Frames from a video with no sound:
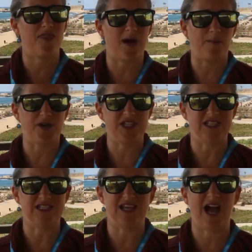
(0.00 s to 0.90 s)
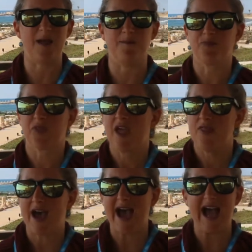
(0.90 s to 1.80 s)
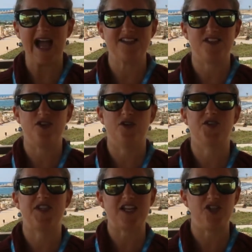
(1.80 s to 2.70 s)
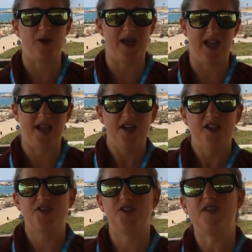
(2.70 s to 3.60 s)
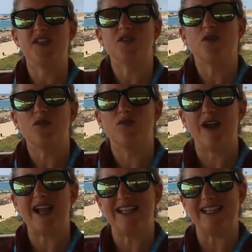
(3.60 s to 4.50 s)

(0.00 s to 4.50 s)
that point in time that had no statue in it. So this already